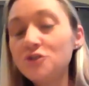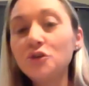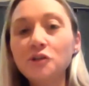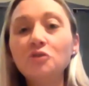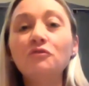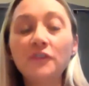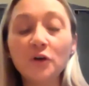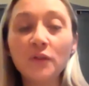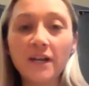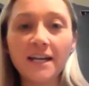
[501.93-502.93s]
Do you
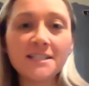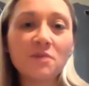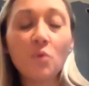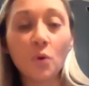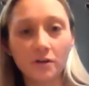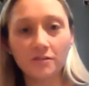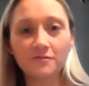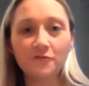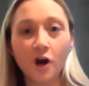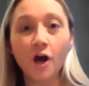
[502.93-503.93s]
feel that it is
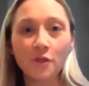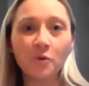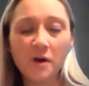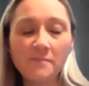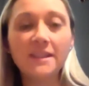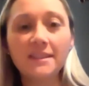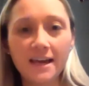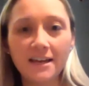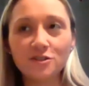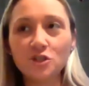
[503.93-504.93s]
important for other women
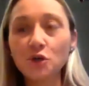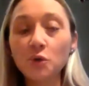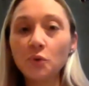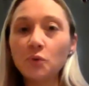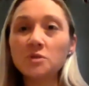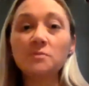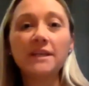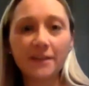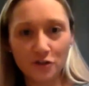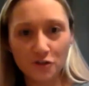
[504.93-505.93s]
then to speak their